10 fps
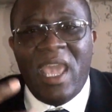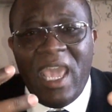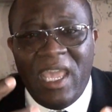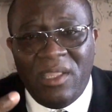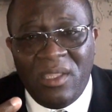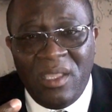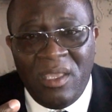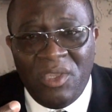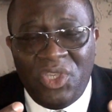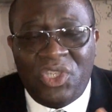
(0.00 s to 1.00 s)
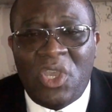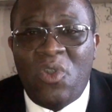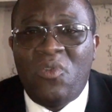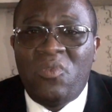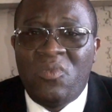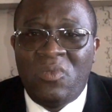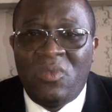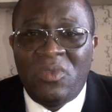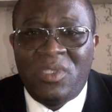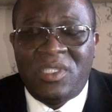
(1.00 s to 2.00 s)
and show
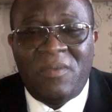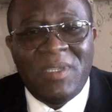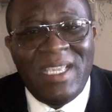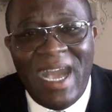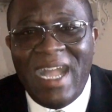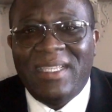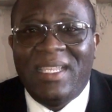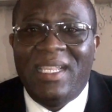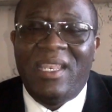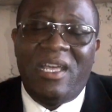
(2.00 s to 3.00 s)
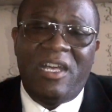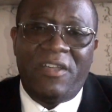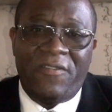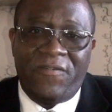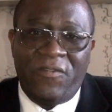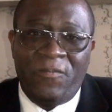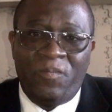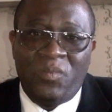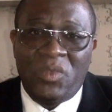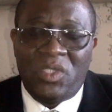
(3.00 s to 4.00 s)
some godly love
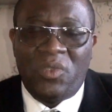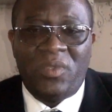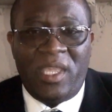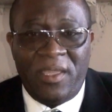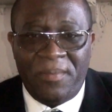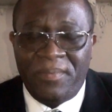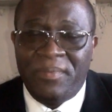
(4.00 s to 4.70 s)
to them.